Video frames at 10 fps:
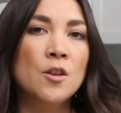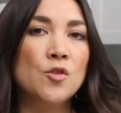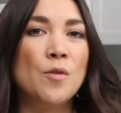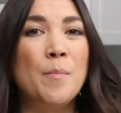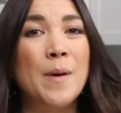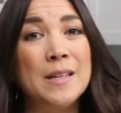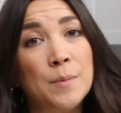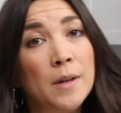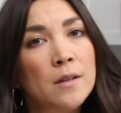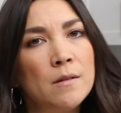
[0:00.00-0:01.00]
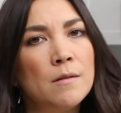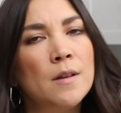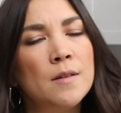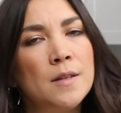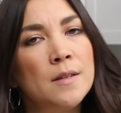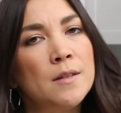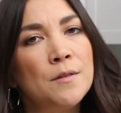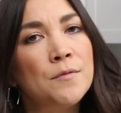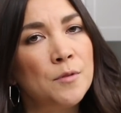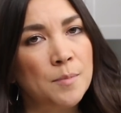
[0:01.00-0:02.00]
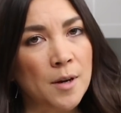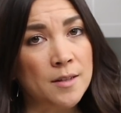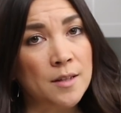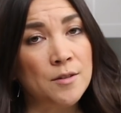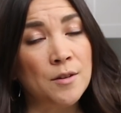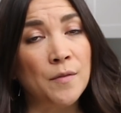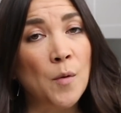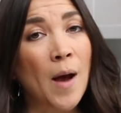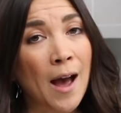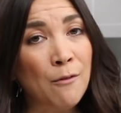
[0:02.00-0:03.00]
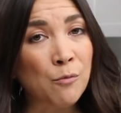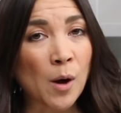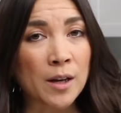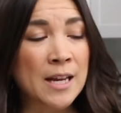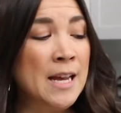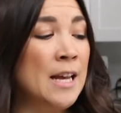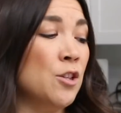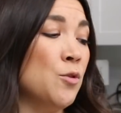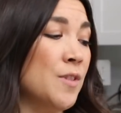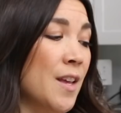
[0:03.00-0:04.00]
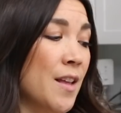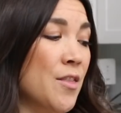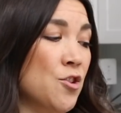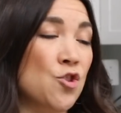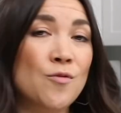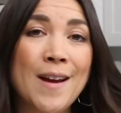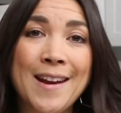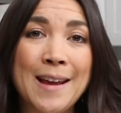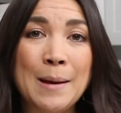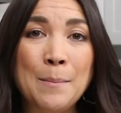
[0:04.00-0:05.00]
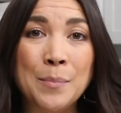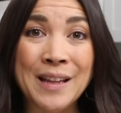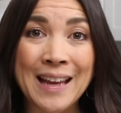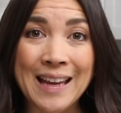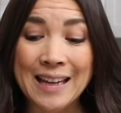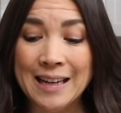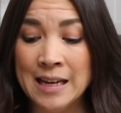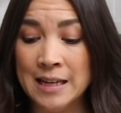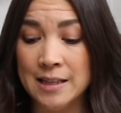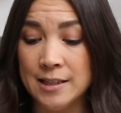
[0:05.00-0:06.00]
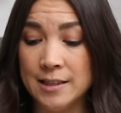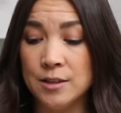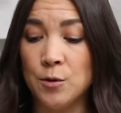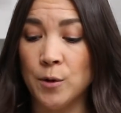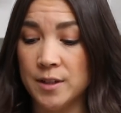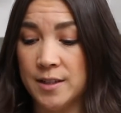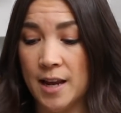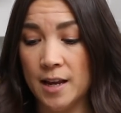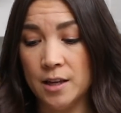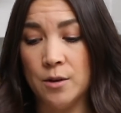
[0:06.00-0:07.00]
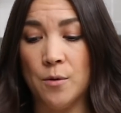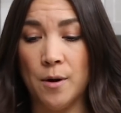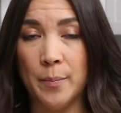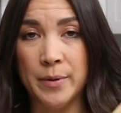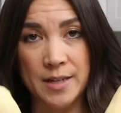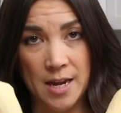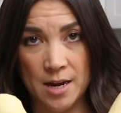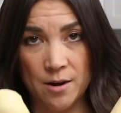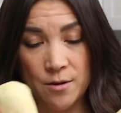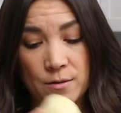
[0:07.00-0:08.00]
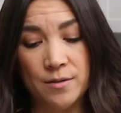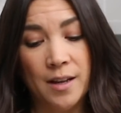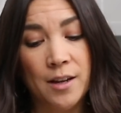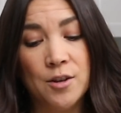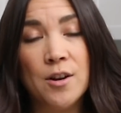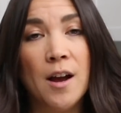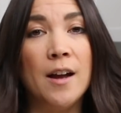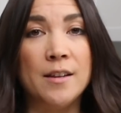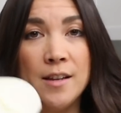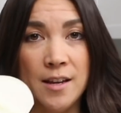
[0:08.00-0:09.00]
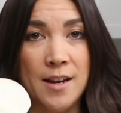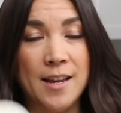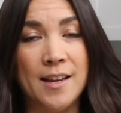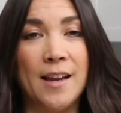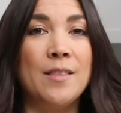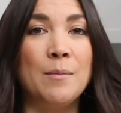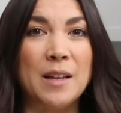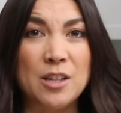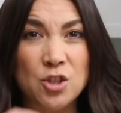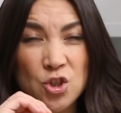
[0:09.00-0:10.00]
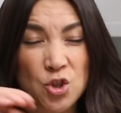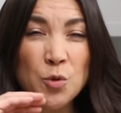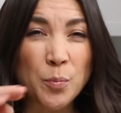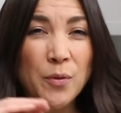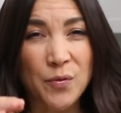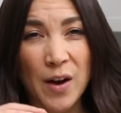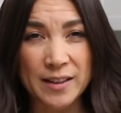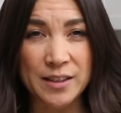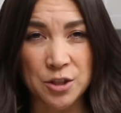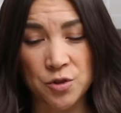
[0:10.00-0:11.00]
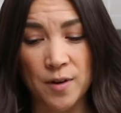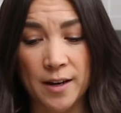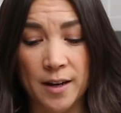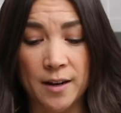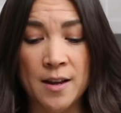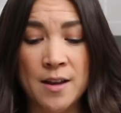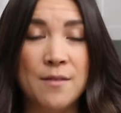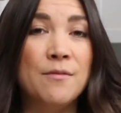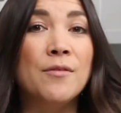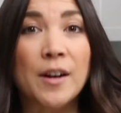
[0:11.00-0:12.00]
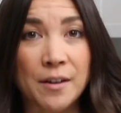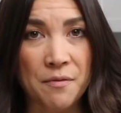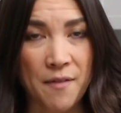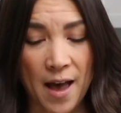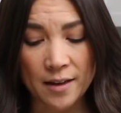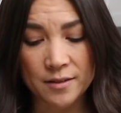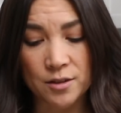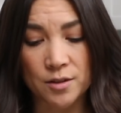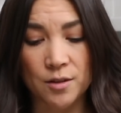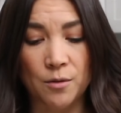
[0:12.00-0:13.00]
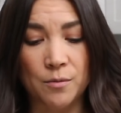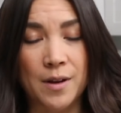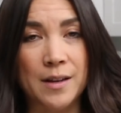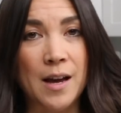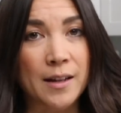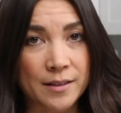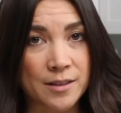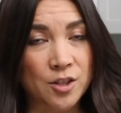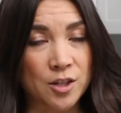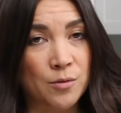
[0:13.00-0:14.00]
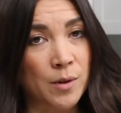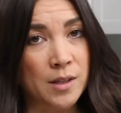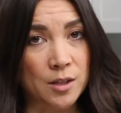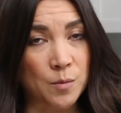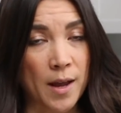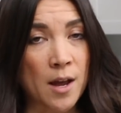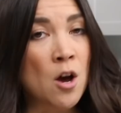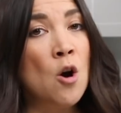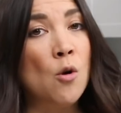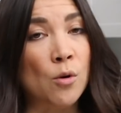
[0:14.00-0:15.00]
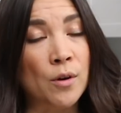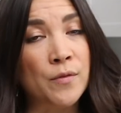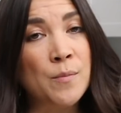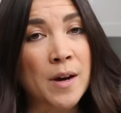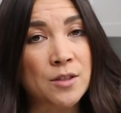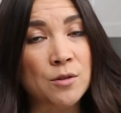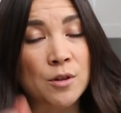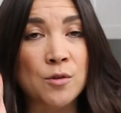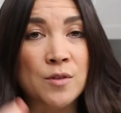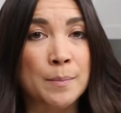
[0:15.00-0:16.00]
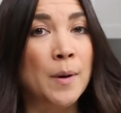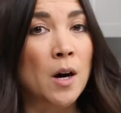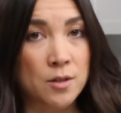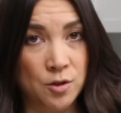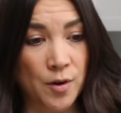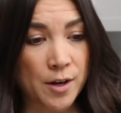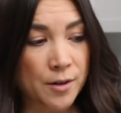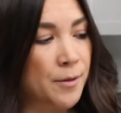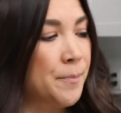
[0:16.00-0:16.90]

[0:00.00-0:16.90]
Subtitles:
So the best way to do this is in a food processor, if you have one, using the shredding blade. This is going to take your potatoes and your onion and get them like super finely shredded very fast. So I highly suggest doing it this way, or if you must, you could use a box grater.